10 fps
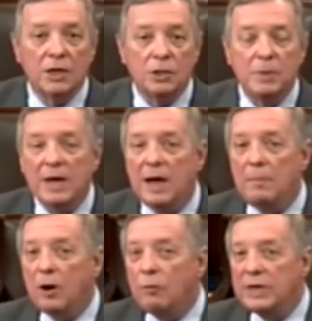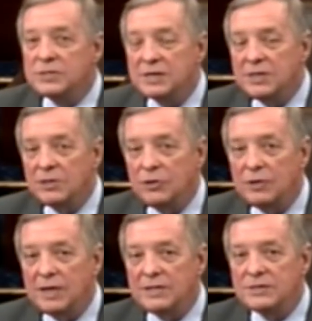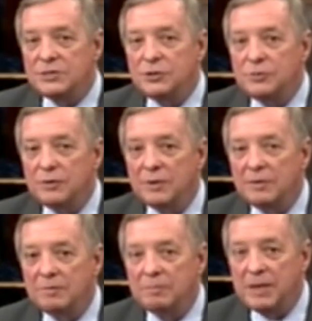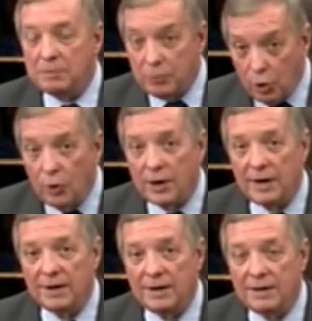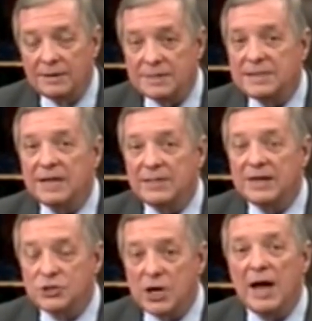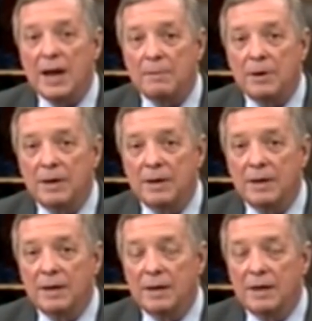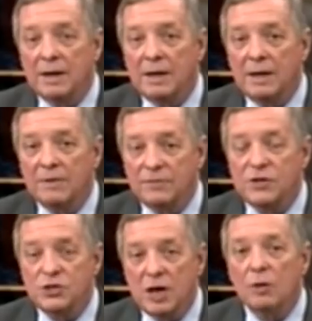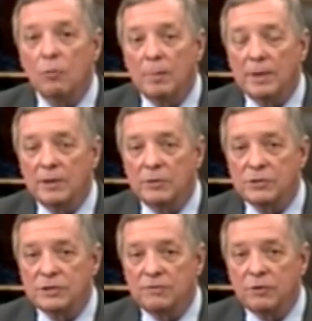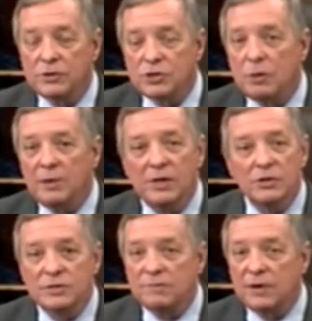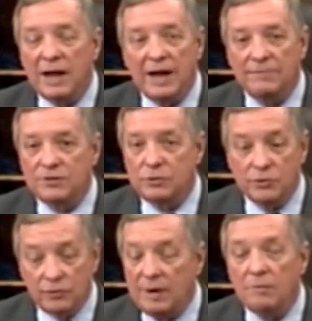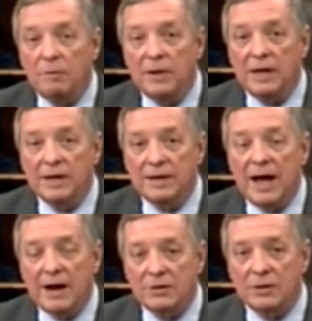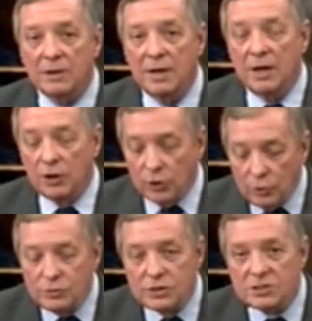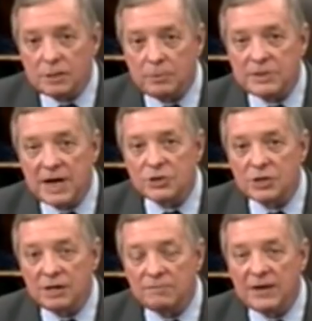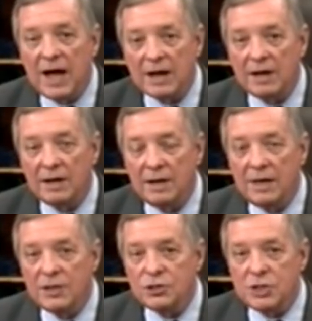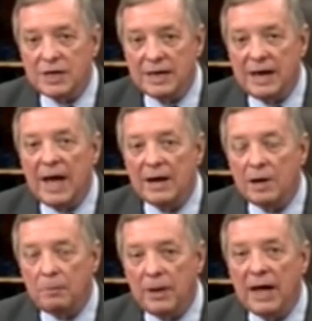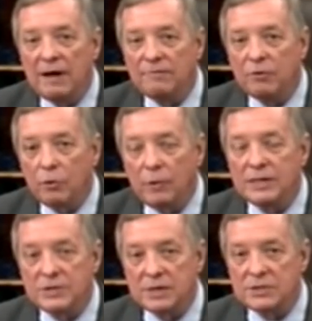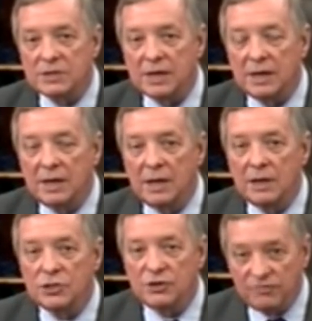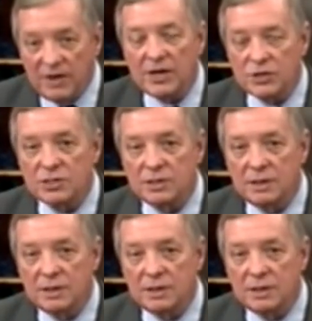To become a resident, you need to be employed to take that job. If this young woman, who has devoted so many years of her life to her dream of being a doctor, loses the protection of DACA, she cannot apply for a residency. She's finished.